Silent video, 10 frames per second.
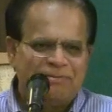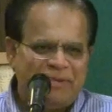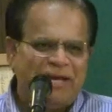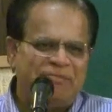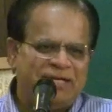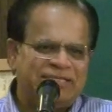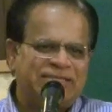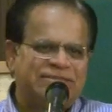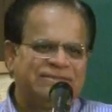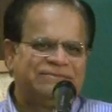
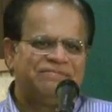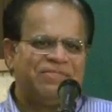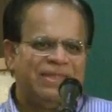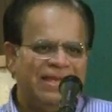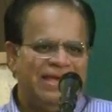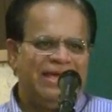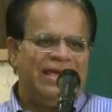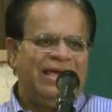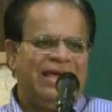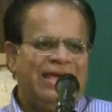Commandments.
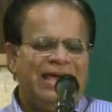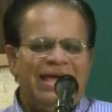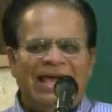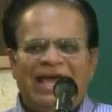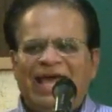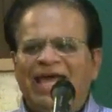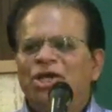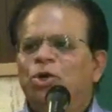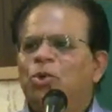And